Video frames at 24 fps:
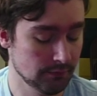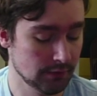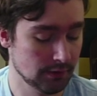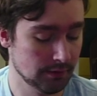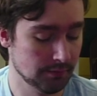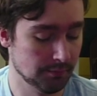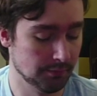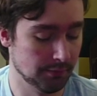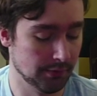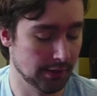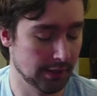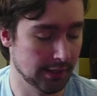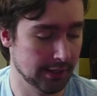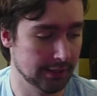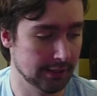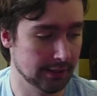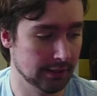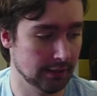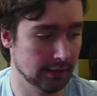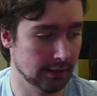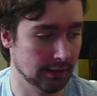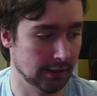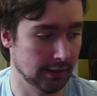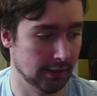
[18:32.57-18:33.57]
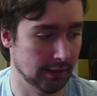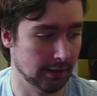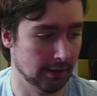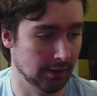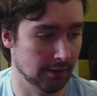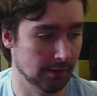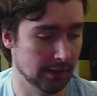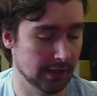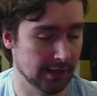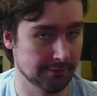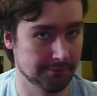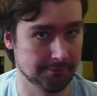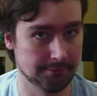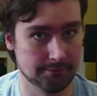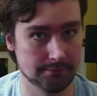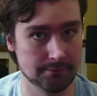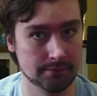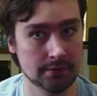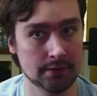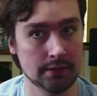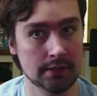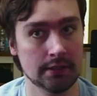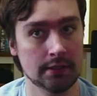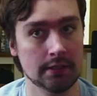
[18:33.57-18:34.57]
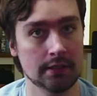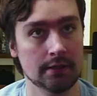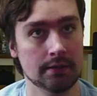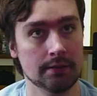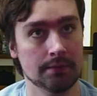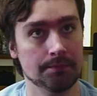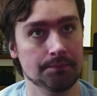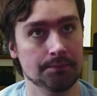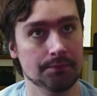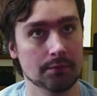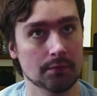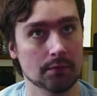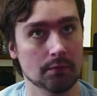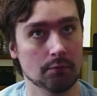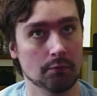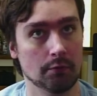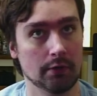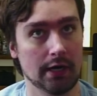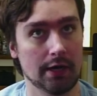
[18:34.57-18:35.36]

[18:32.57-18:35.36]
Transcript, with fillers: But uh, if what